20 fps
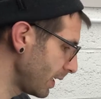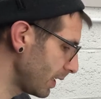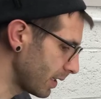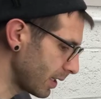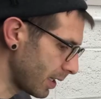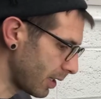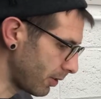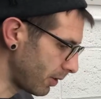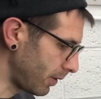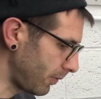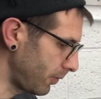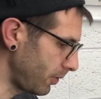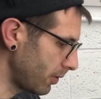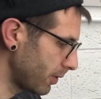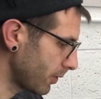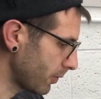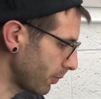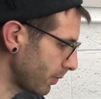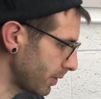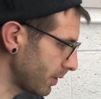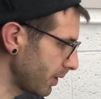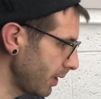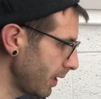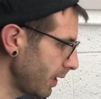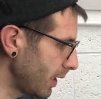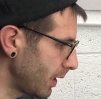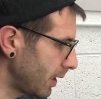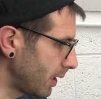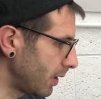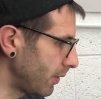Now, if
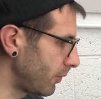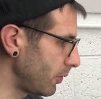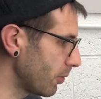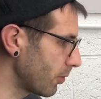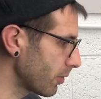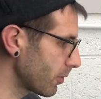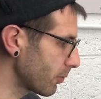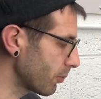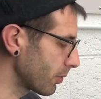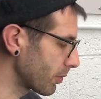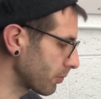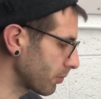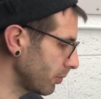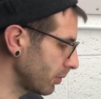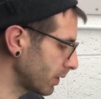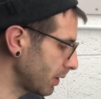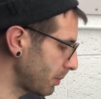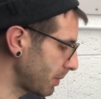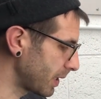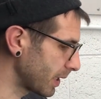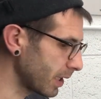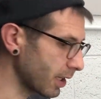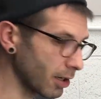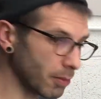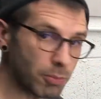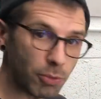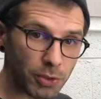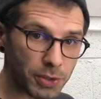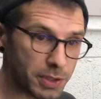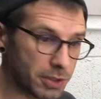yours was rolled up in a
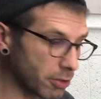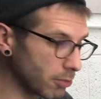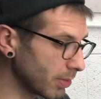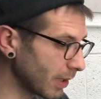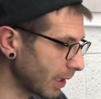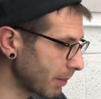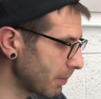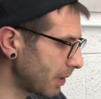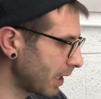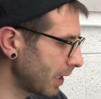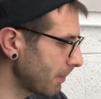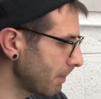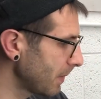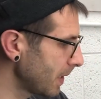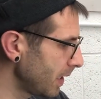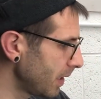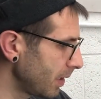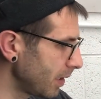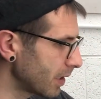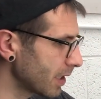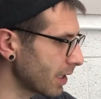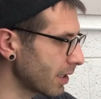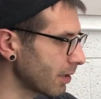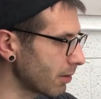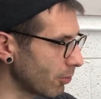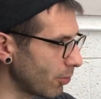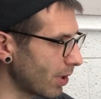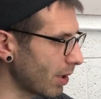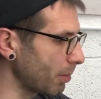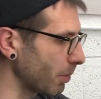cardboard tube like mine, it's going
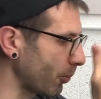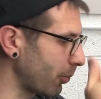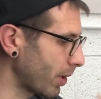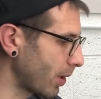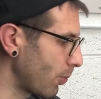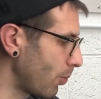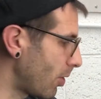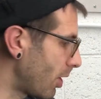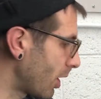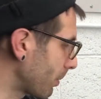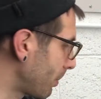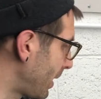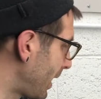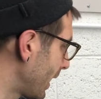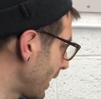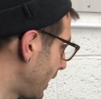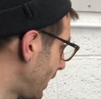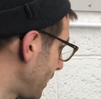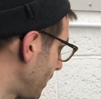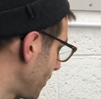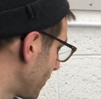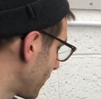to probably want to walk back on you.